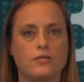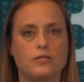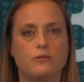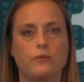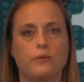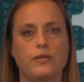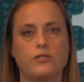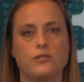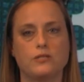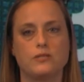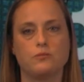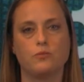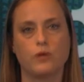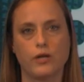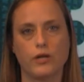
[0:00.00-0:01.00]
So
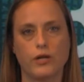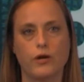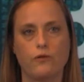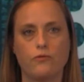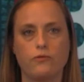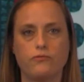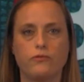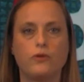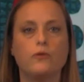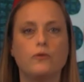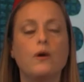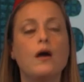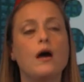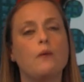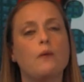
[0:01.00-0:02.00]
we're going to go through. I
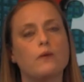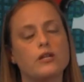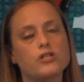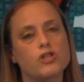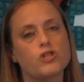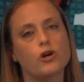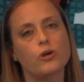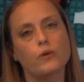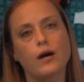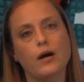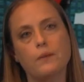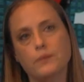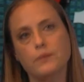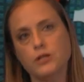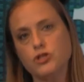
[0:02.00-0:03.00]
want to show you a
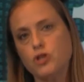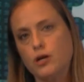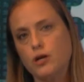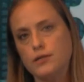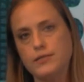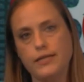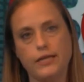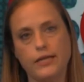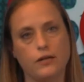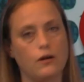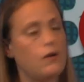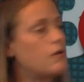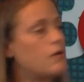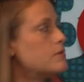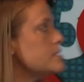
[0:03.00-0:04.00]
couple of charts here on